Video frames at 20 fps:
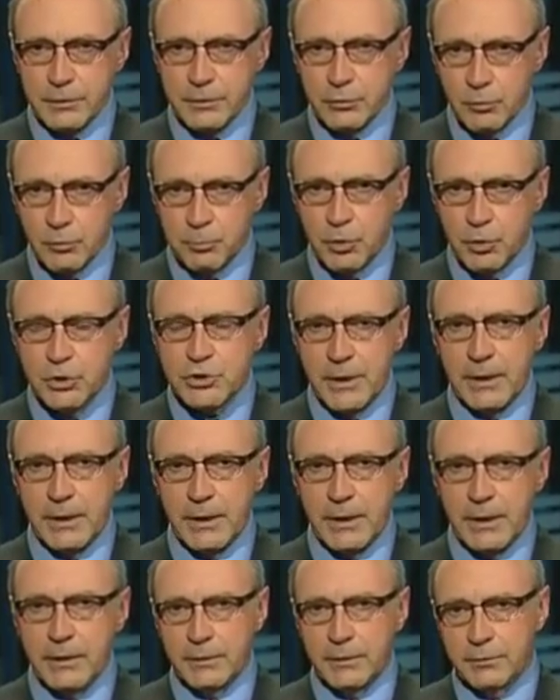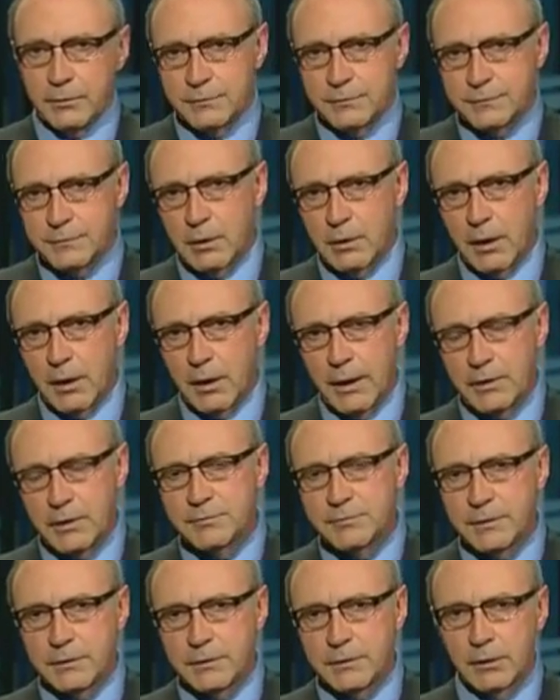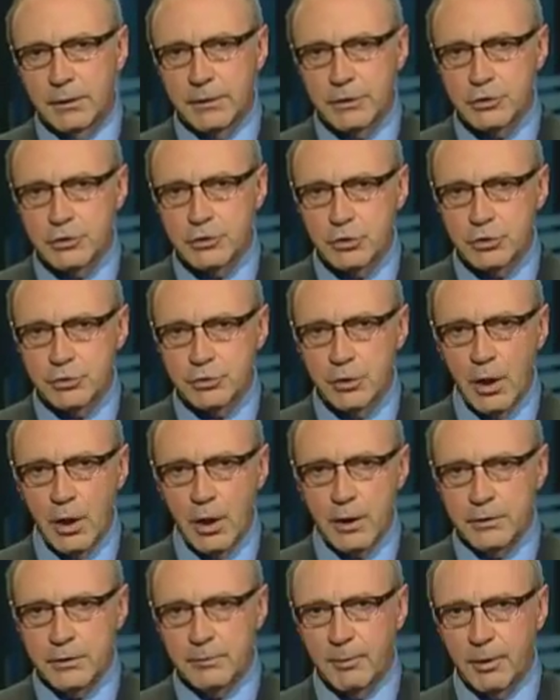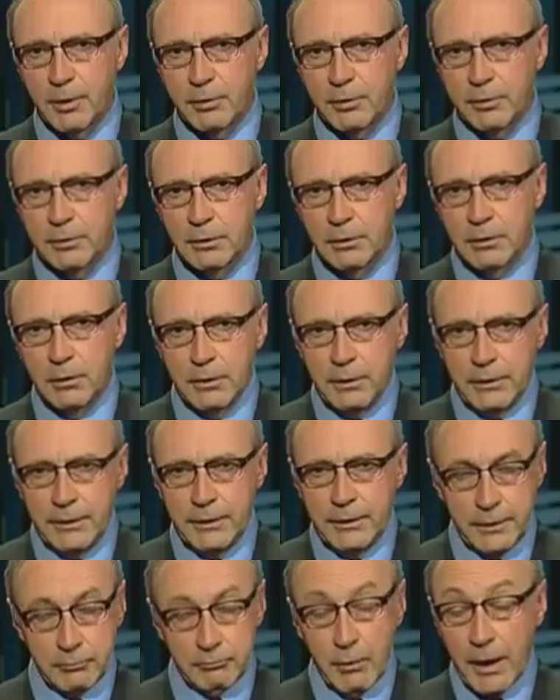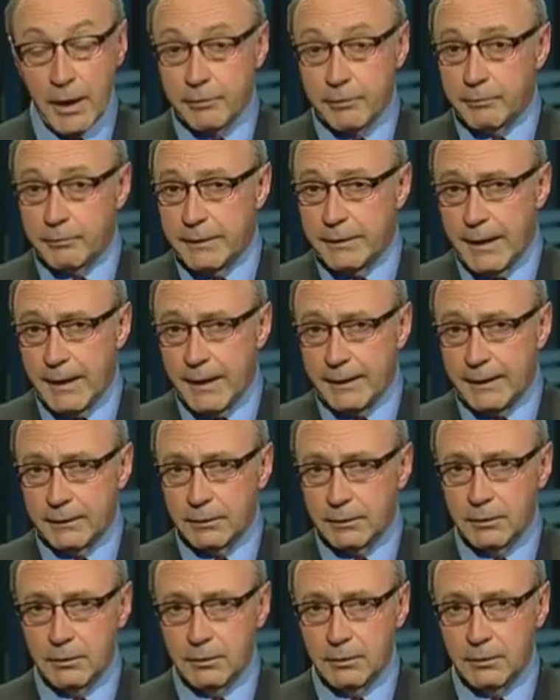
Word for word: to appreciate, and there's items in the literature talking about it in migraine headache,